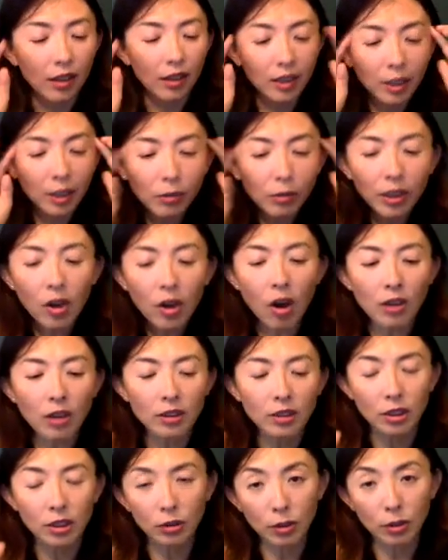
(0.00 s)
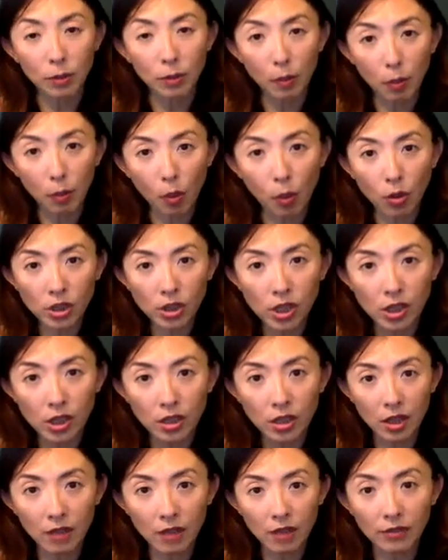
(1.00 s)
in regard to the
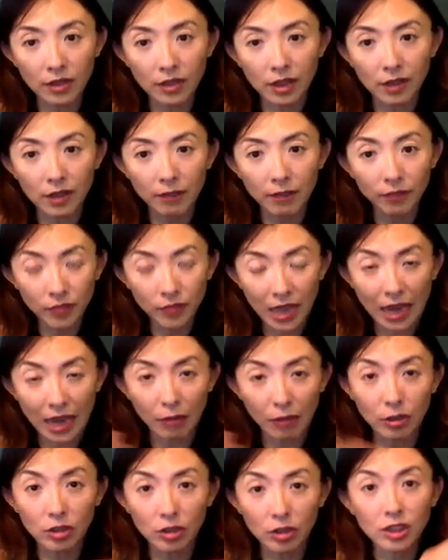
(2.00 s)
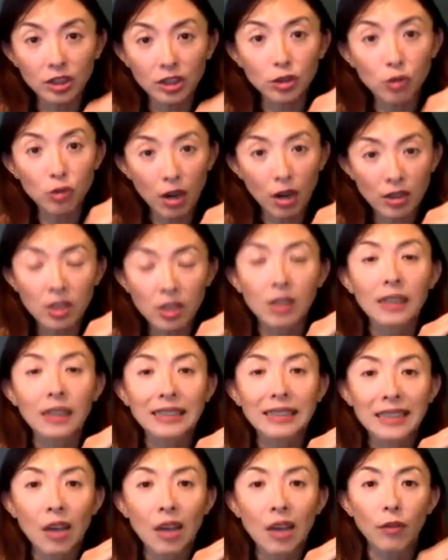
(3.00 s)
proportion of the character, the structure
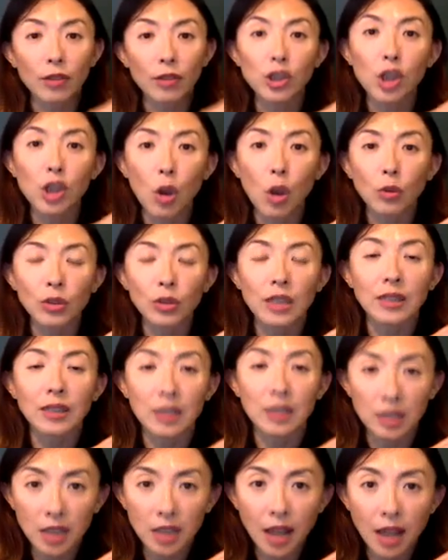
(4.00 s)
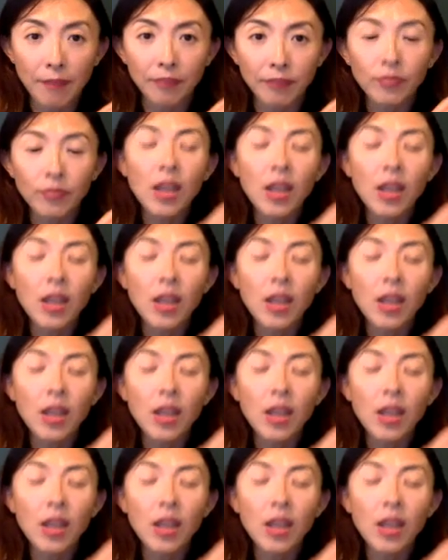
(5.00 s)
itself shows it's a sun.